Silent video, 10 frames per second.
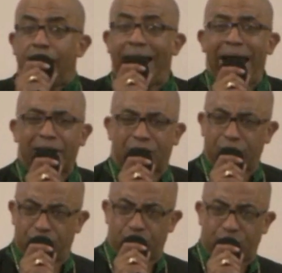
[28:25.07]
Ask
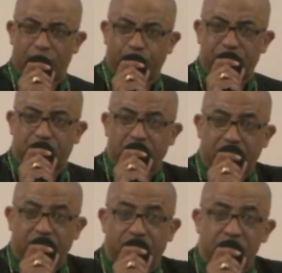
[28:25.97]
and you shall
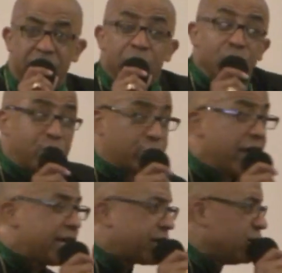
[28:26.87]
receive.
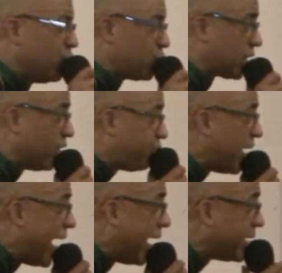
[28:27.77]
Seek and you shall
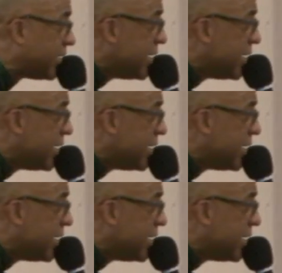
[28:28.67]
find.